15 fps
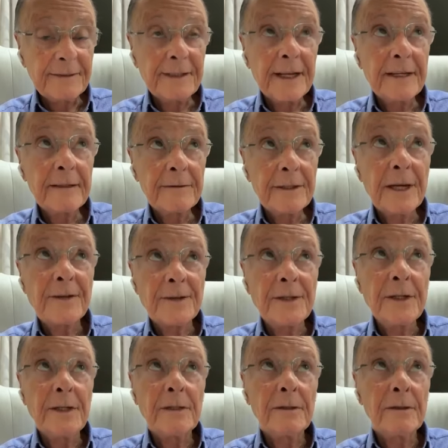You have to
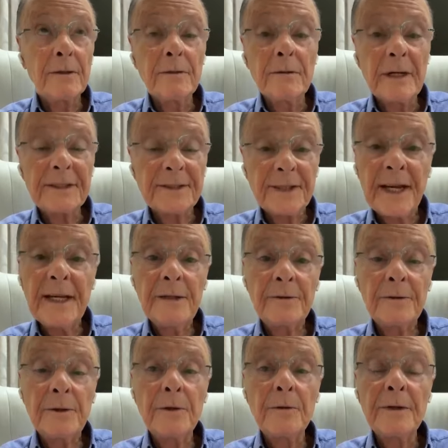say, Yes, I
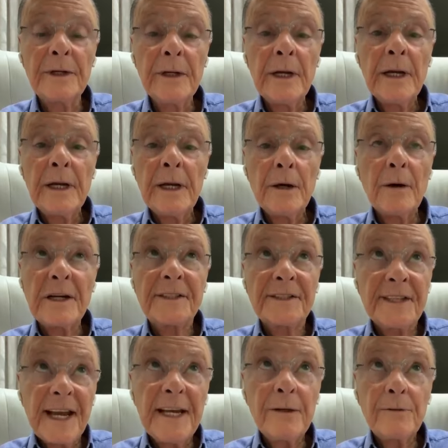accept, Lord. I
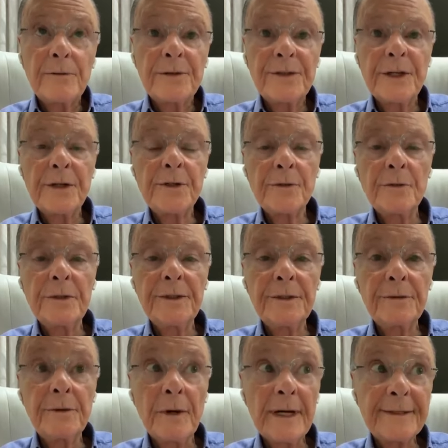accept to be
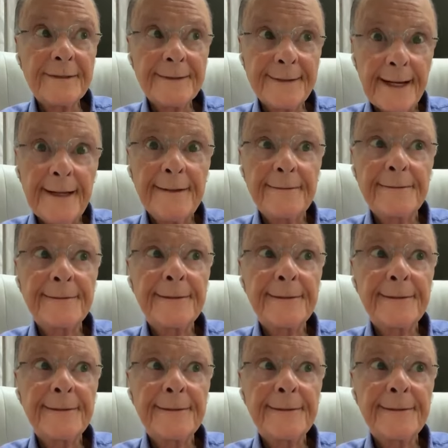chosen.